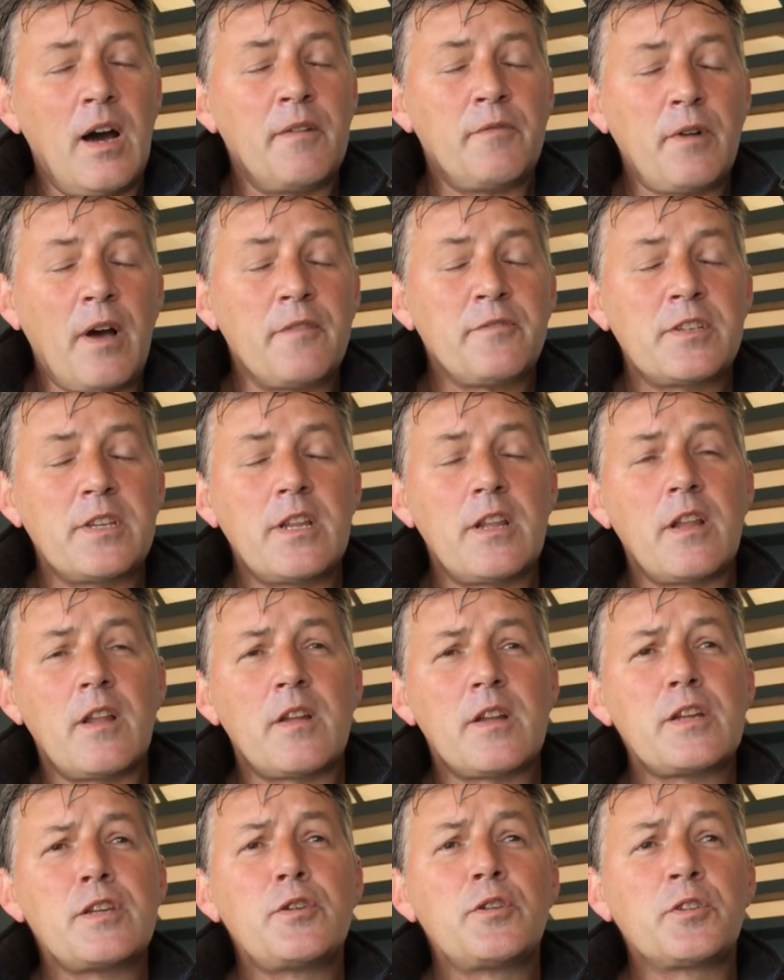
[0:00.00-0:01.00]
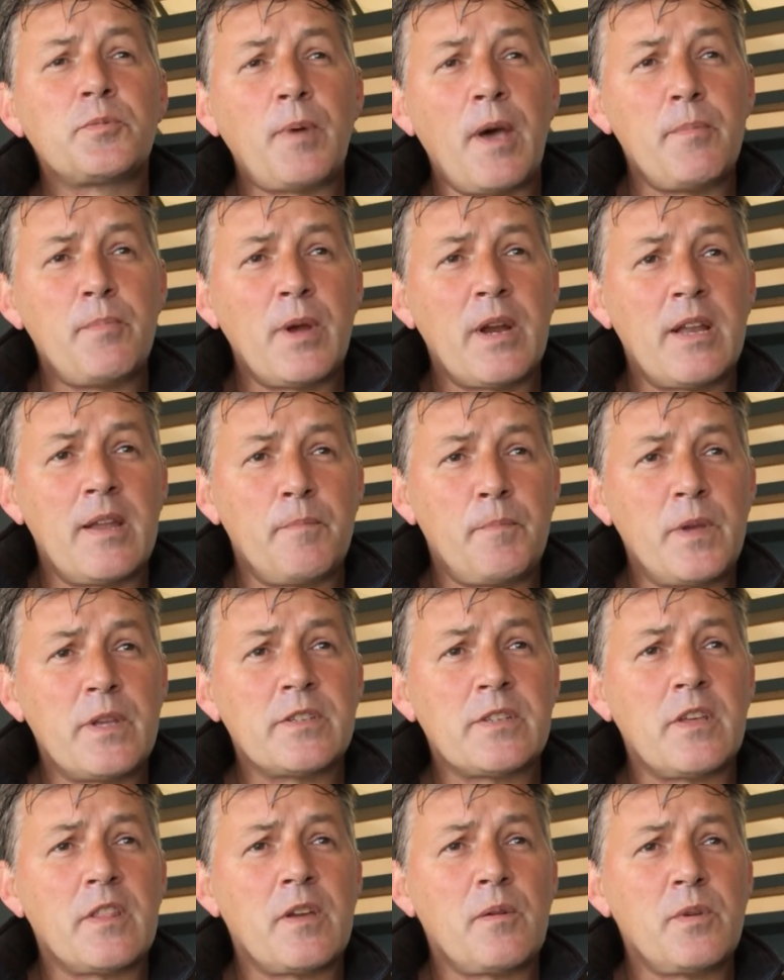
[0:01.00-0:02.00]
I've seen a lot of newspaper clippings,
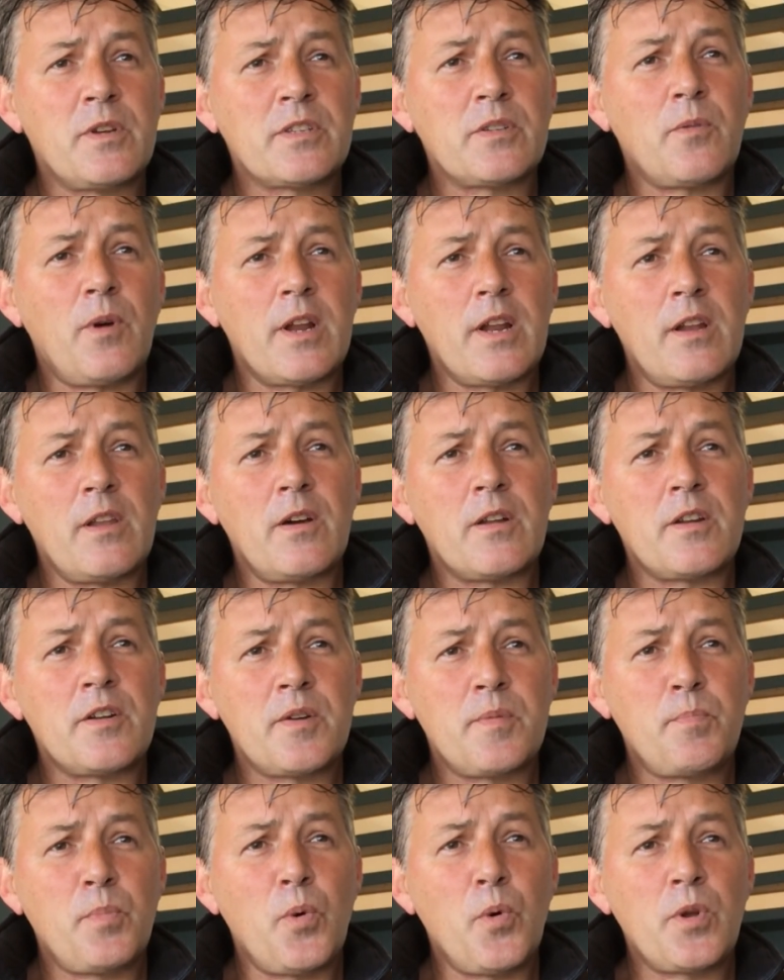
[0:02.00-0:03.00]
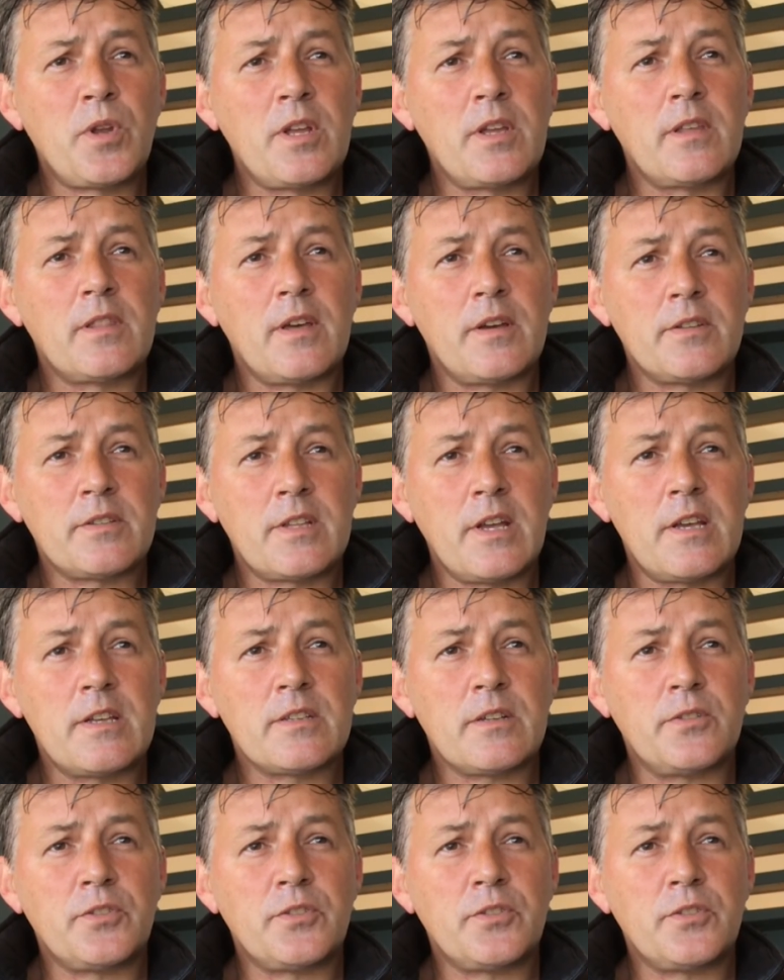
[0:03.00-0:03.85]
so there was quite a lot of reporting in those days on